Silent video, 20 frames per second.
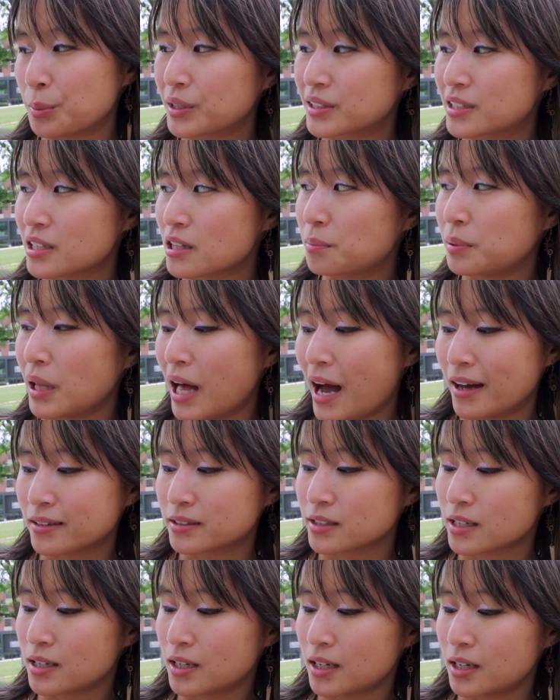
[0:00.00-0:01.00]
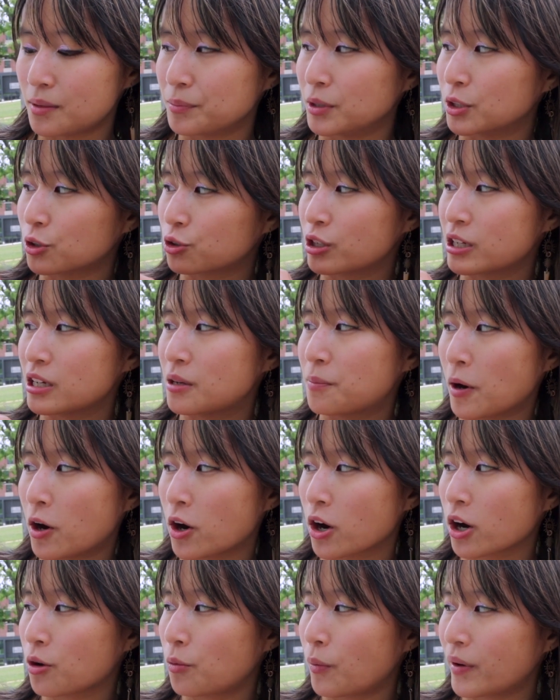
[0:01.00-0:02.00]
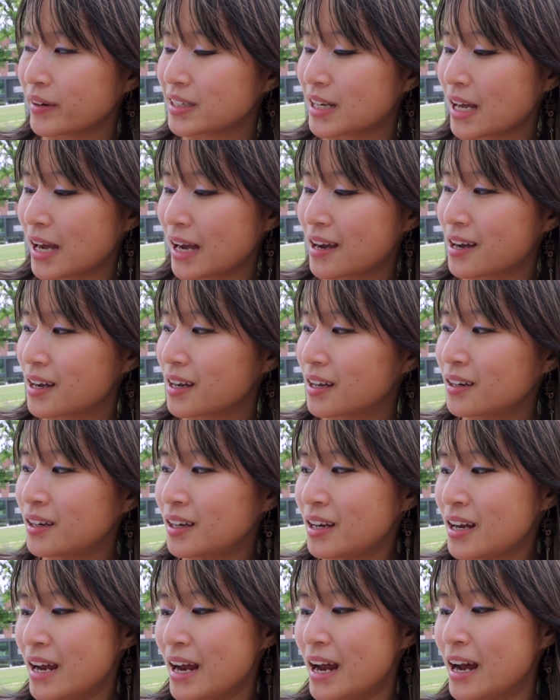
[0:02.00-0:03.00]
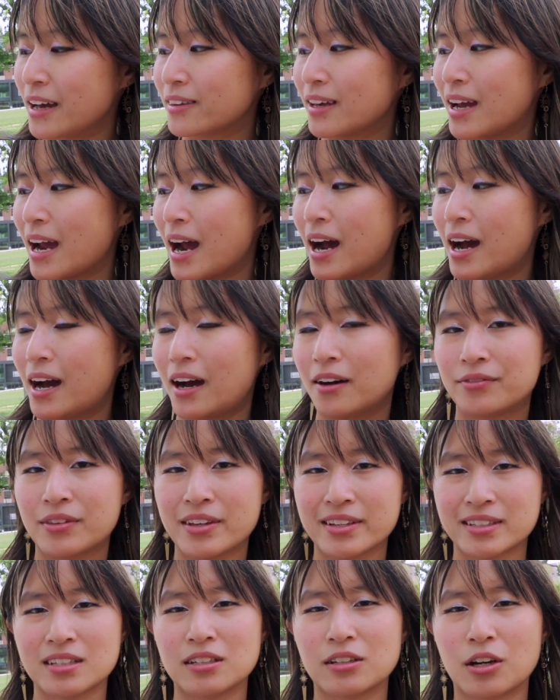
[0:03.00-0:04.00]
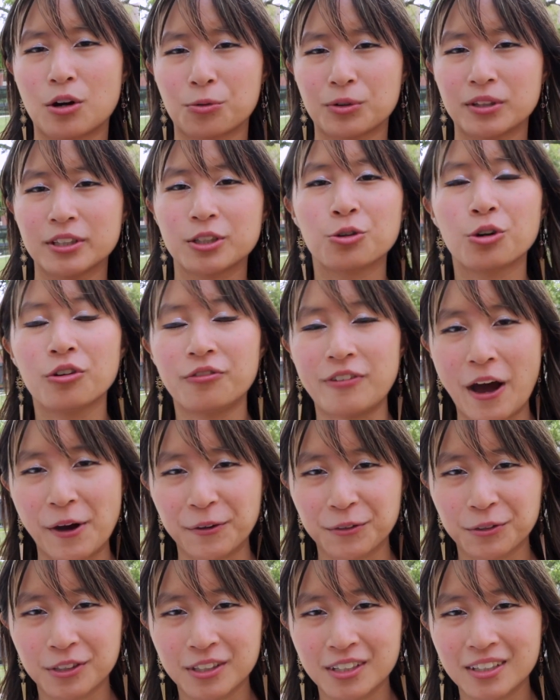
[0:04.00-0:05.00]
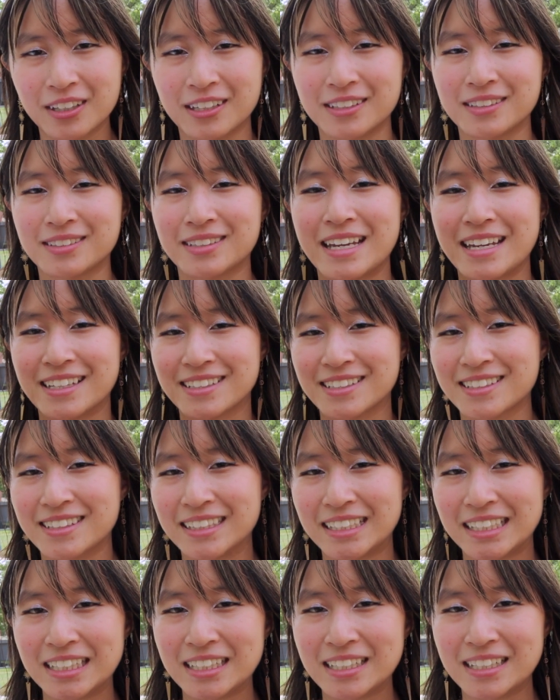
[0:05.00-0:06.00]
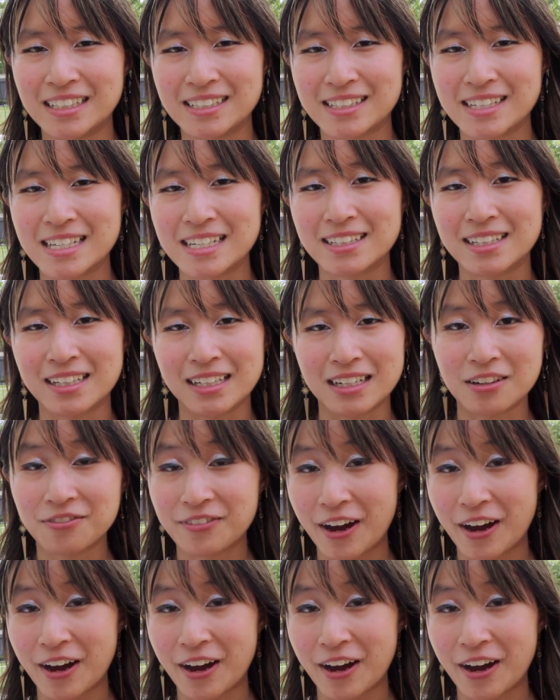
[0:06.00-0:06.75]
went to the plaza, Mill Creek Park one day, and they have this, you know, really cool fountain because Kansas City is the city of